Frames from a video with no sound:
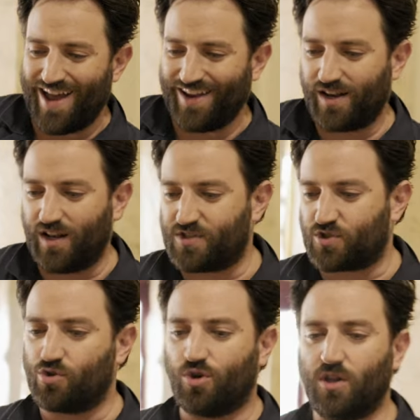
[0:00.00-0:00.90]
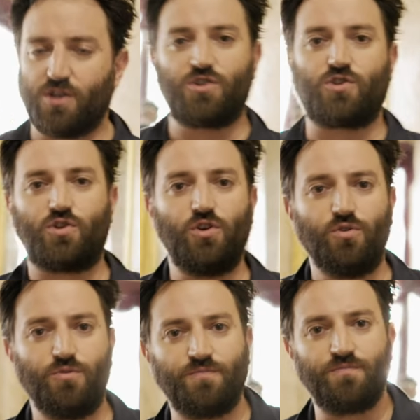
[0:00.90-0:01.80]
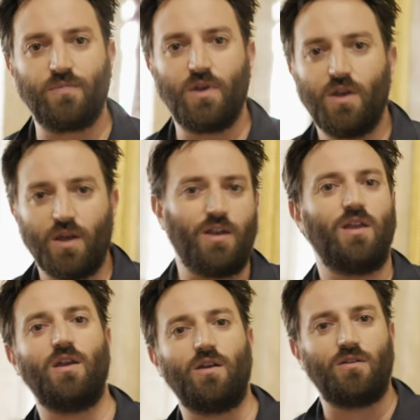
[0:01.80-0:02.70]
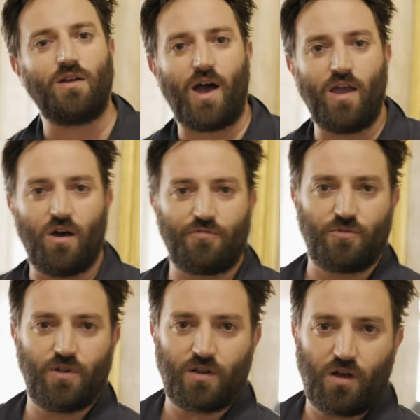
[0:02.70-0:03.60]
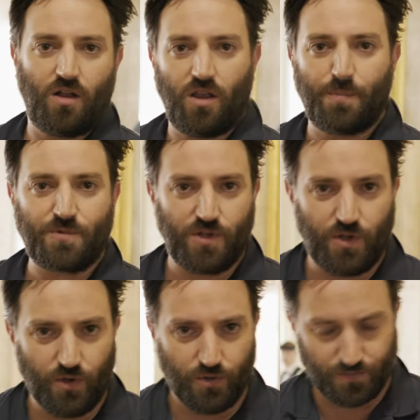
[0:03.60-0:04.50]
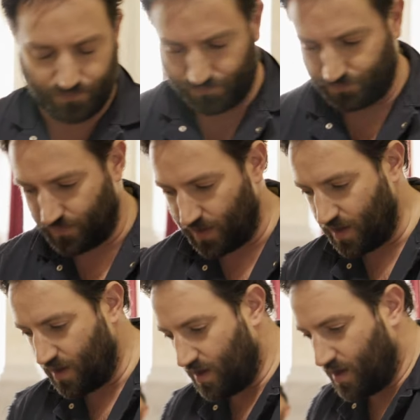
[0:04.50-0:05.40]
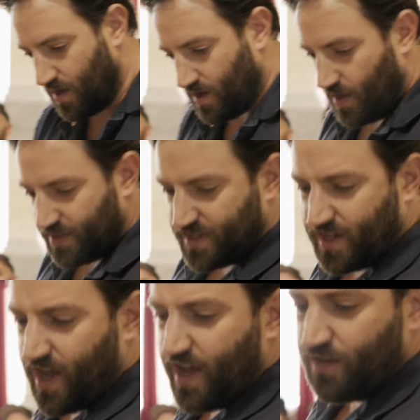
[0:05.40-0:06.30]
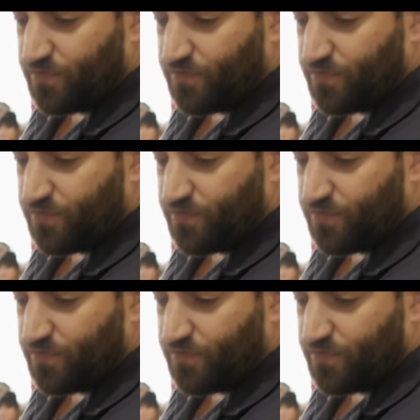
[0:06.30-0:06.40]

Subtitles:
endless gullus too, and here I offer it all up to you. It's a kind